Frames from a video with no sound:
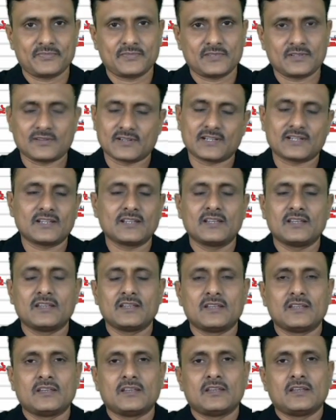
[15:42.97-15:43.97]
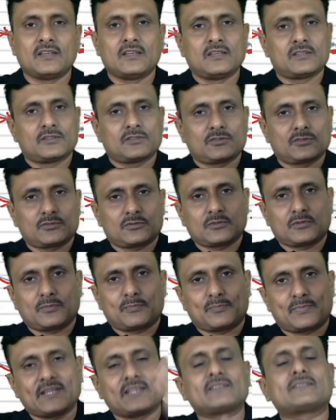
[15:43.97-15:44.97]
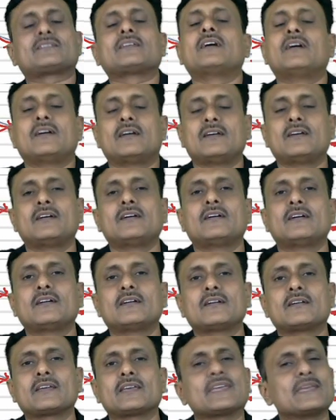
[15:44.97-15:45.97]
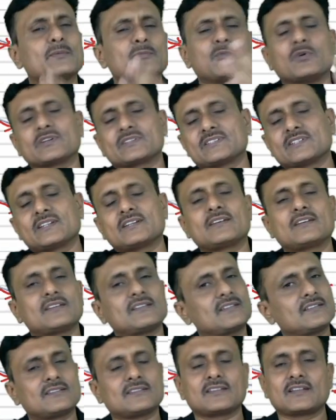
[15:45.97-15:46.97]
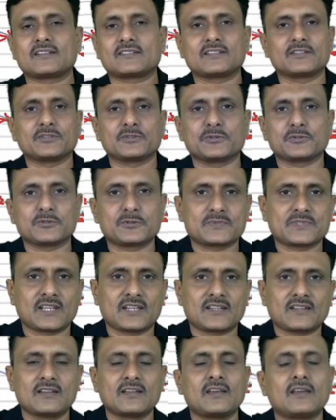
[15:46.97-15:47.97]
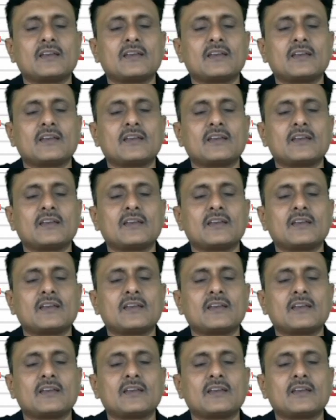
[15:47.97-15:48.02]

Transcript: All right. So please keep watching. That's it, YouTube channel.